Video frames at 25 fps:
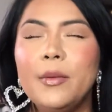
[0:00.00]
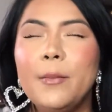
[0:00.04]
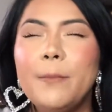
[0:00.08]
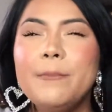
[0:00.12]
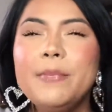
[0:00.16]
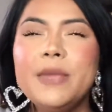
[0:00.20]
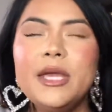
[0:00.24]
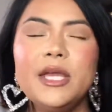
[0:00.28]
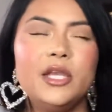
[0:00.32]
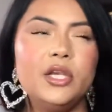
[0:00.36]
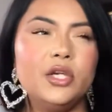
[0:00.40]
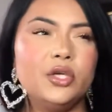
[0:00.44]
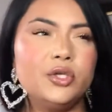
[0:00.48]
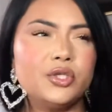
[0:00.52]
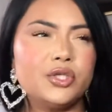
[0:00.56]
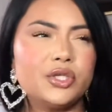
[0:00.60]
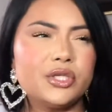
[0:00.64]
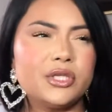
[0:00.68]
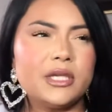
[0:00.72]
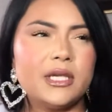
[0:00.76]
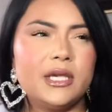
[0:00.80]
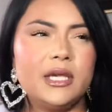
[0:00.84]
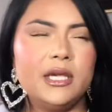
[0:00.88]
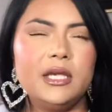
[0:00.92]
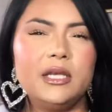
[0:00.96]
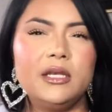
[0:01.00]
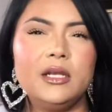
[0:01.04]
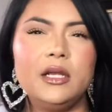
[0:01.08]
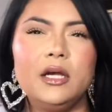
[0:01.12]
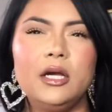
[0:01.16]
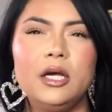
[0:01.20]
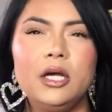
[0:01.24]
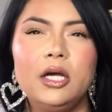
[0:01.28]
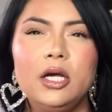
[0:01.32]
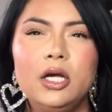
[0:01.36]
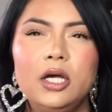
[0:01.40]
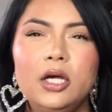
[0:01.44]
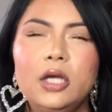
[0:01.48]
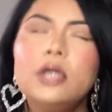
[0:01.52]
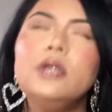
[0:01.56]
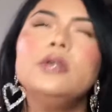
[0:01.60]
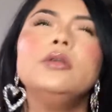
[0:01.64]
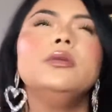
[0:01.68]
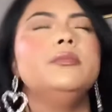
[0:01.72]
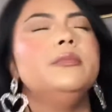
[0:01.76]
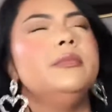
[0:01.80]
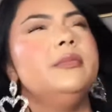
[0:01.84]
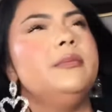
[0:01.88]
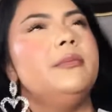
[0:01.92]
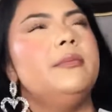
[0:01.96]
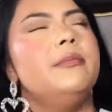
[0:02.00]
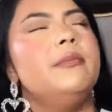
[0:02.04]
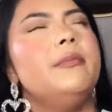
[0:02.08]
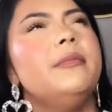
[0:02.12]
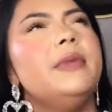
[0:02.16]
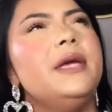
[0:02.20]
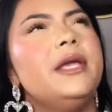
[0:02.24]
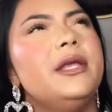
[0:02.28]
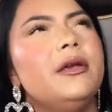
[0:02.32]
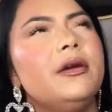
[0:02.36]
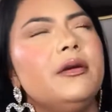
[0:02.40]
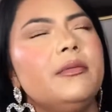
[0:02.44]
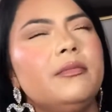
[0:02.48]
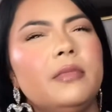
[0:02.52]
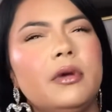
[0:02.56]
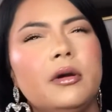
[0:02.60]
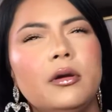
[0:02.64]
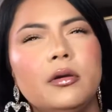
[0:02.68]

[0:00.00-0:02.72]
medium skin, if